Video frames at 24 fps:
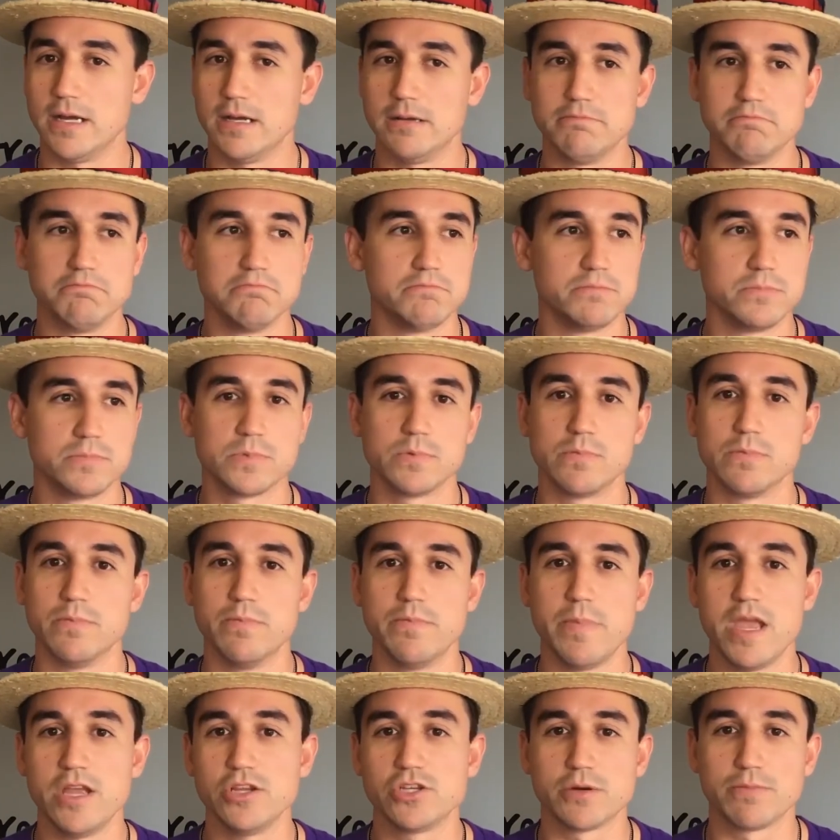um,
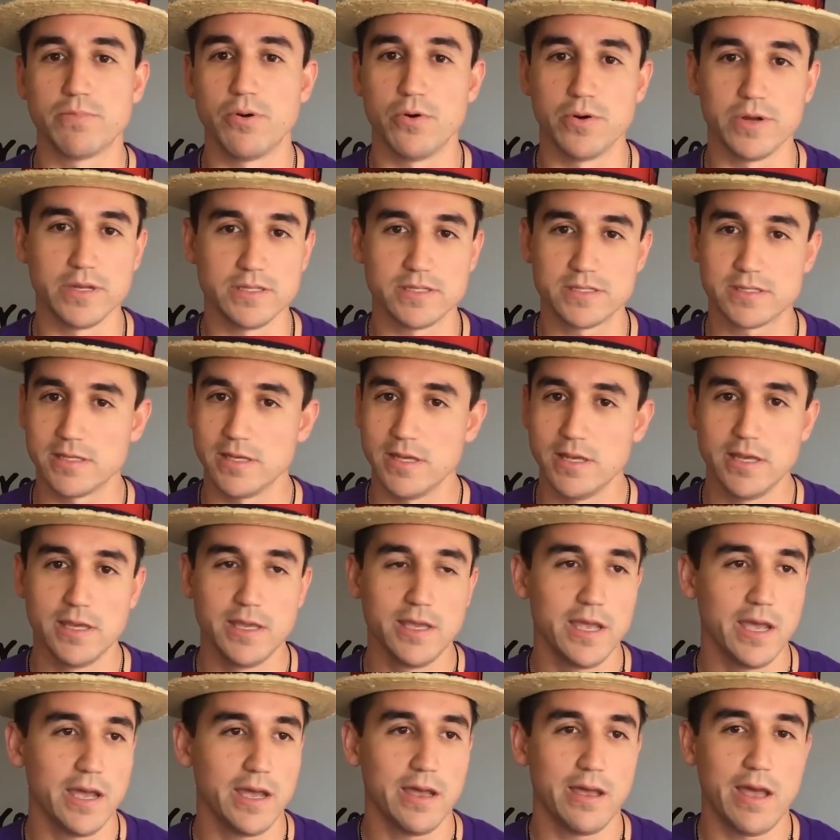major points:
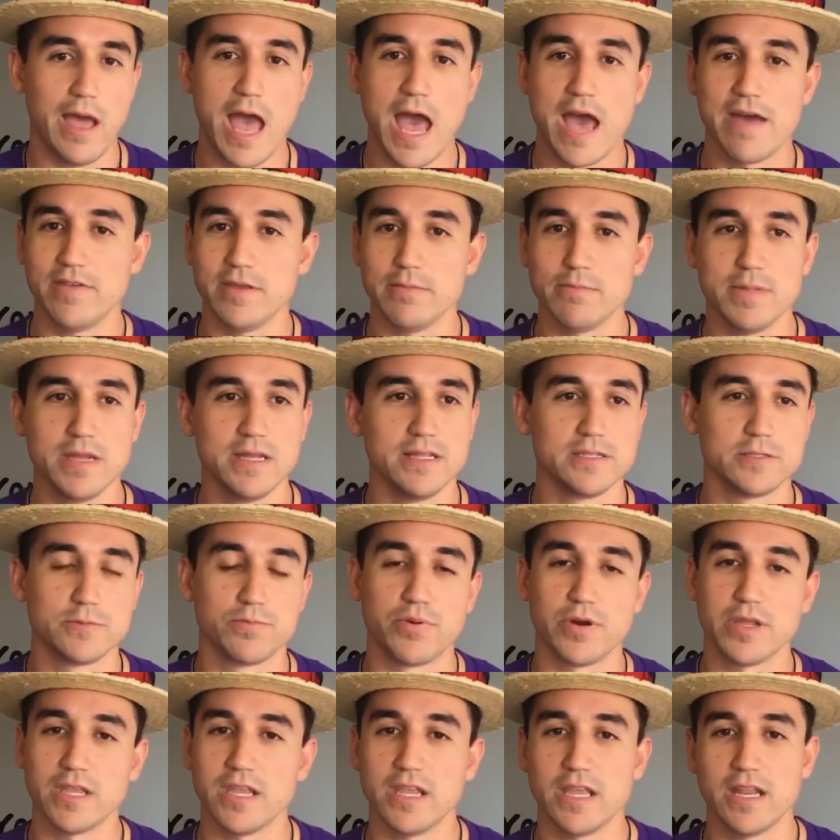having mints,
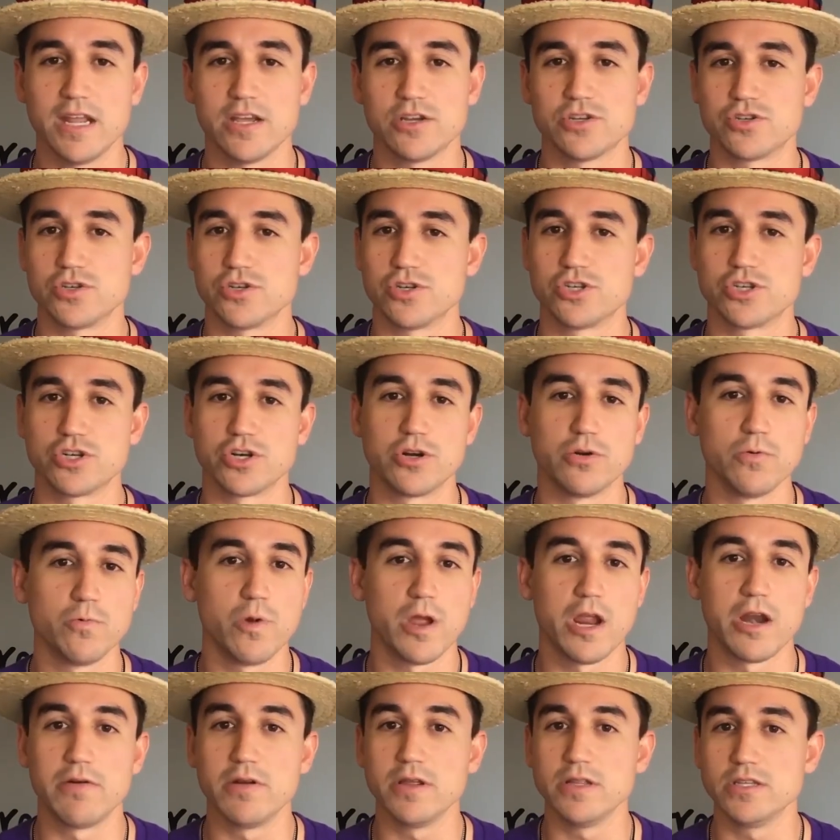bringing an extra shirt,
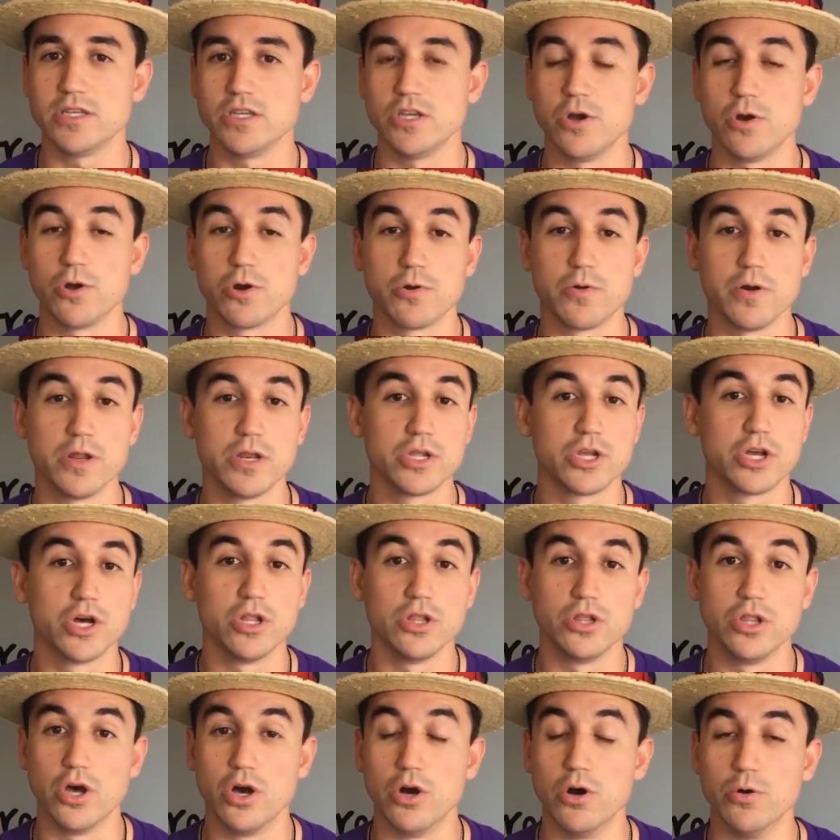wearing deodorant,
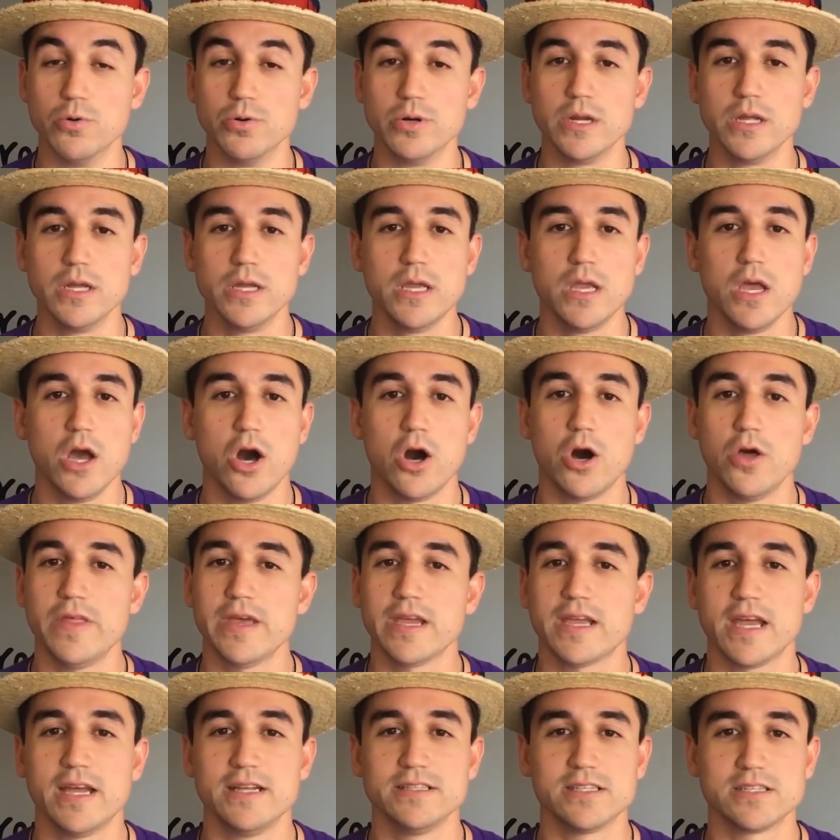cologne, all
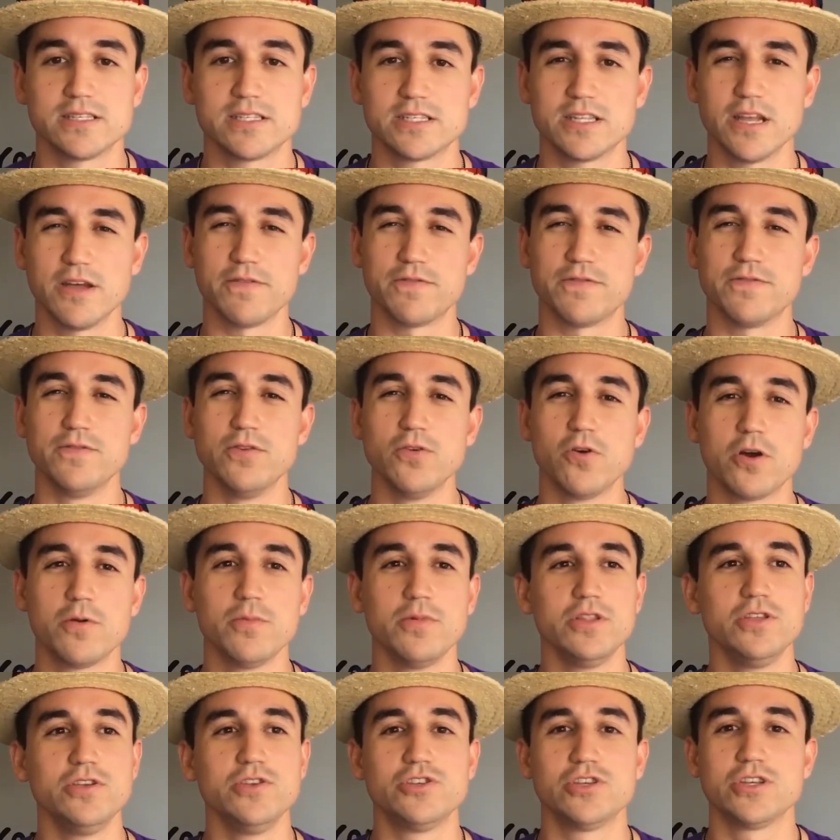that kinds of stuff.
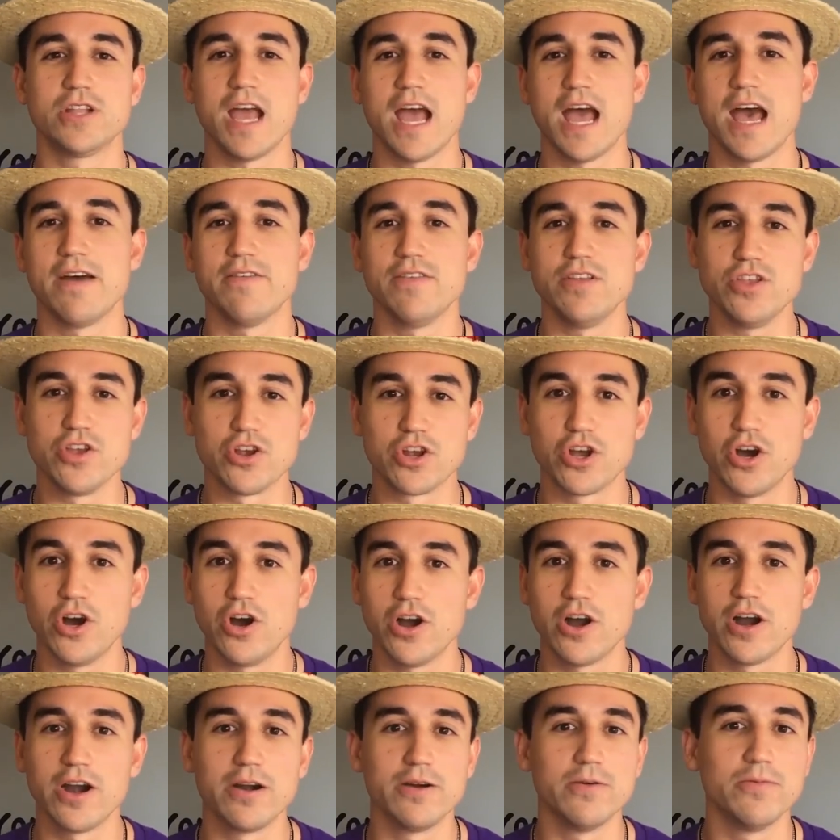Normally you should have in your
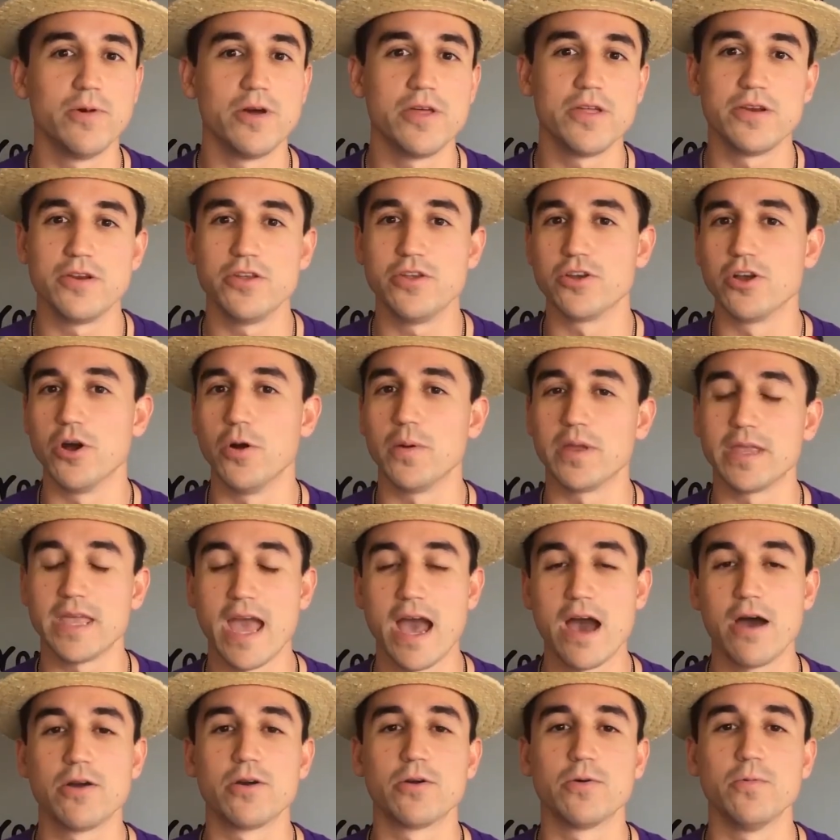car, whether you're going
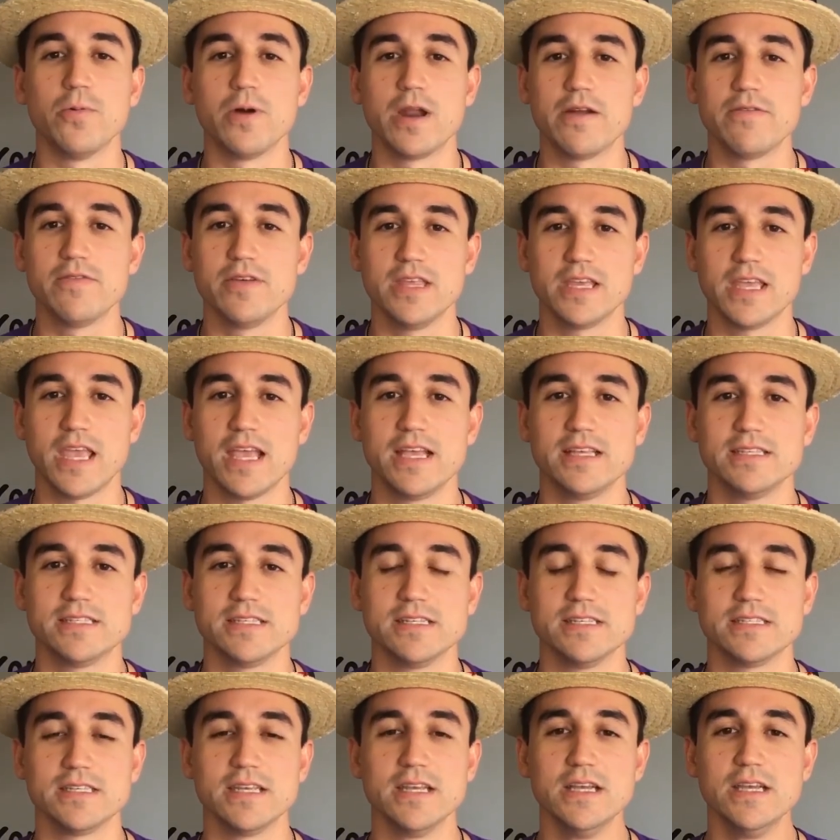out or whatever the case
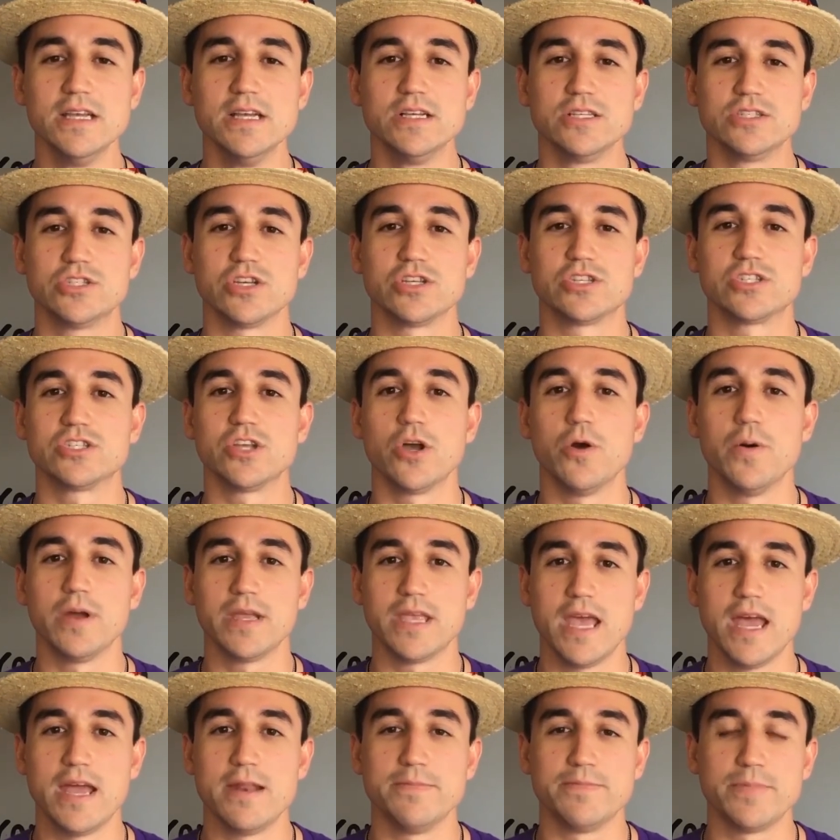is, just so,
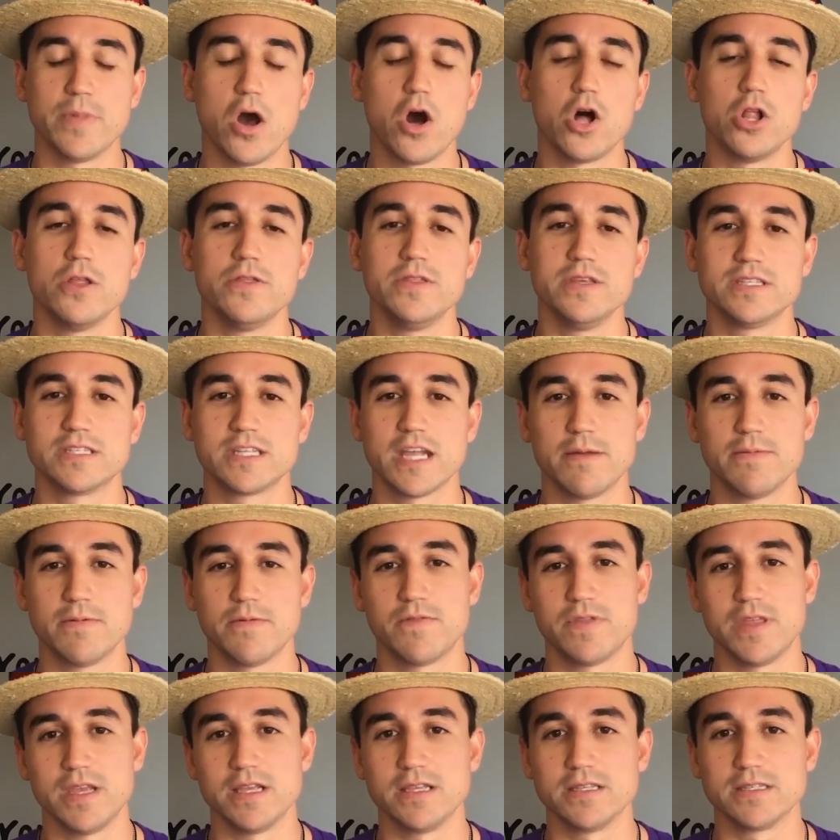again, all of these type of
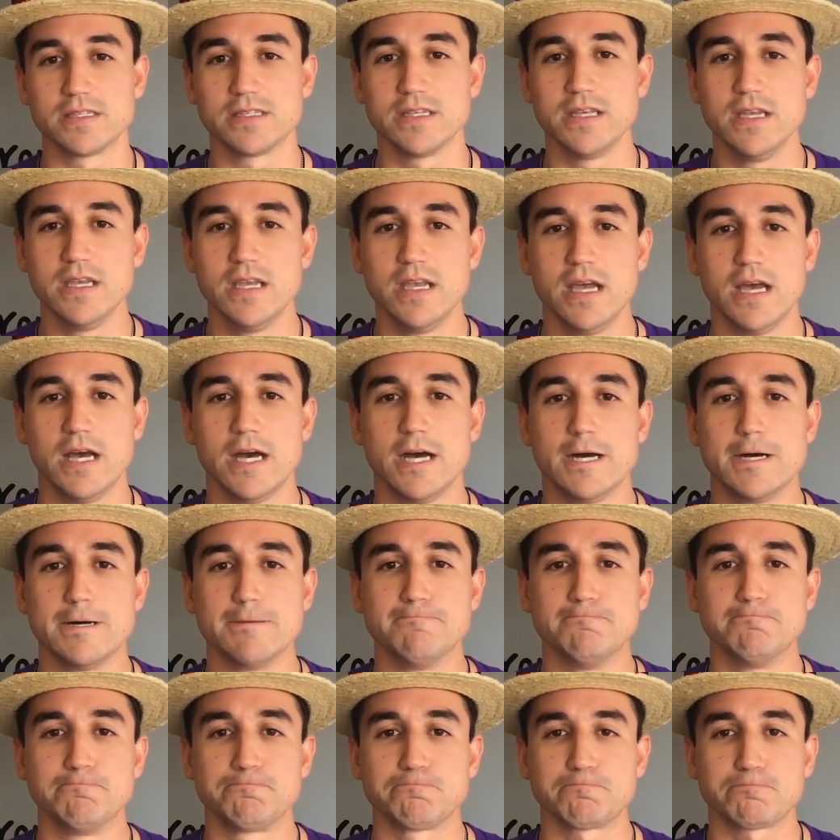things
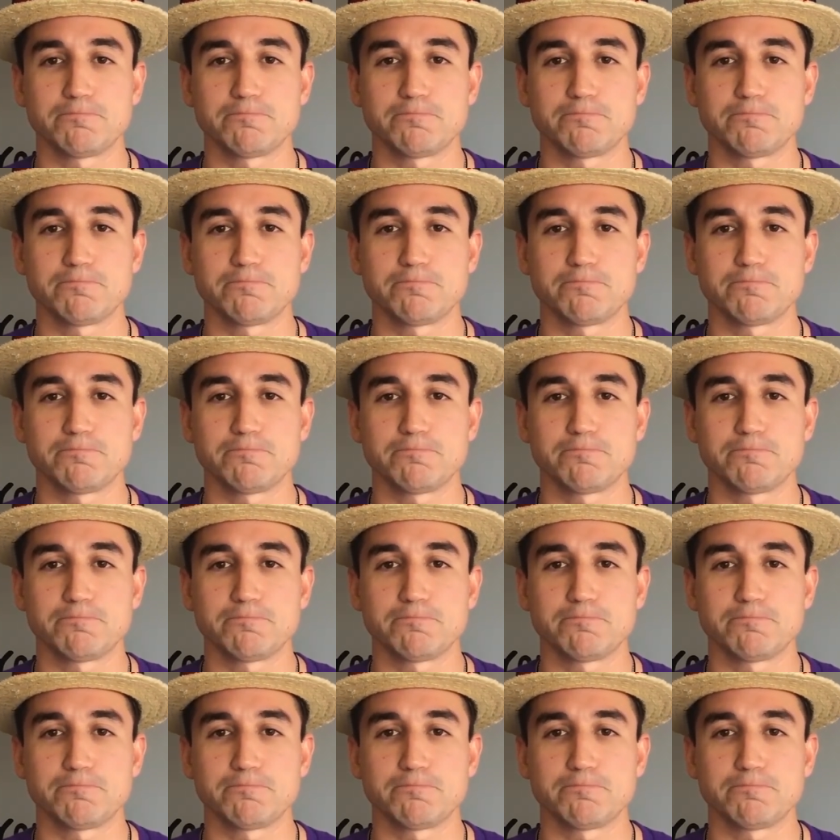um,